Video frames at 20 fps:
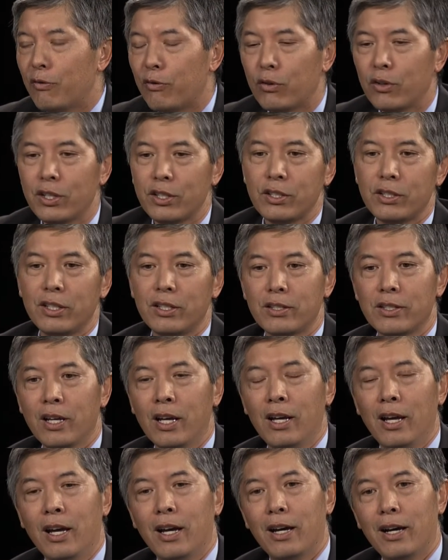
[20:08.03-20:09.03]
For instance,
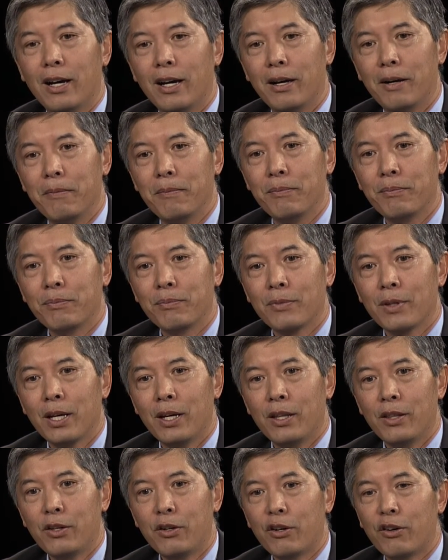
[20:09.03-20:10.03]
um,
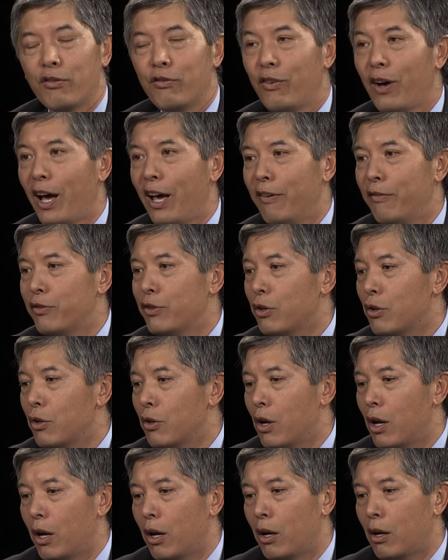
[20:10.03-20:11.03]
there are five
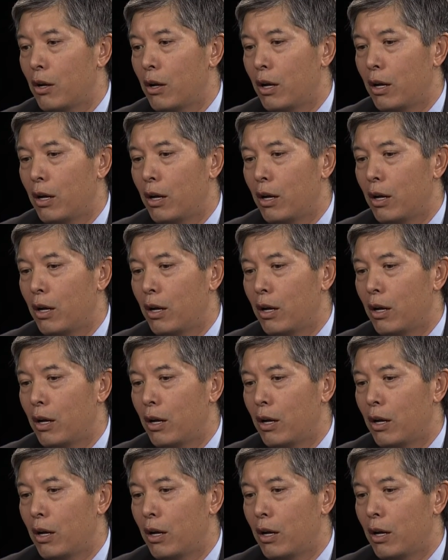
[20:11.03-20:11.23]
uh,